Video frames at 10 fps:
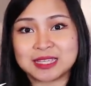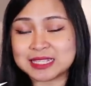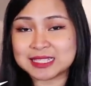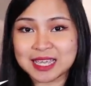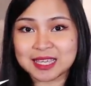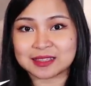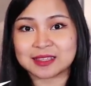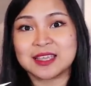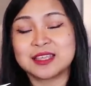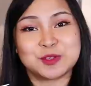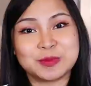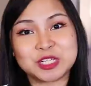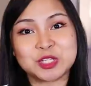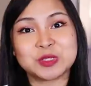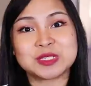that's it. So,
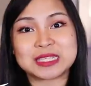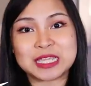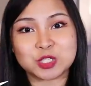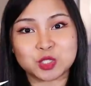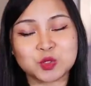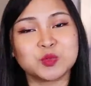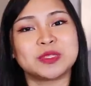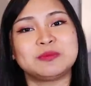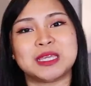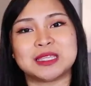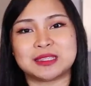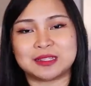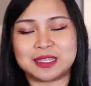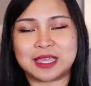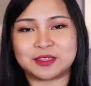make sure you stay tuned with me
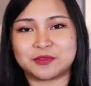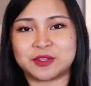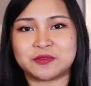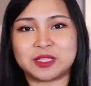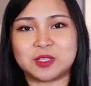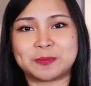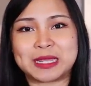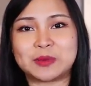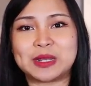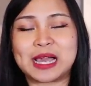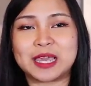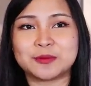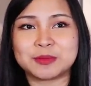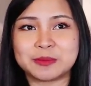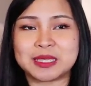until the end of our video para wala
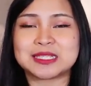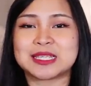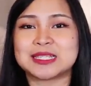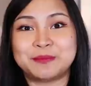kayong ma-miss.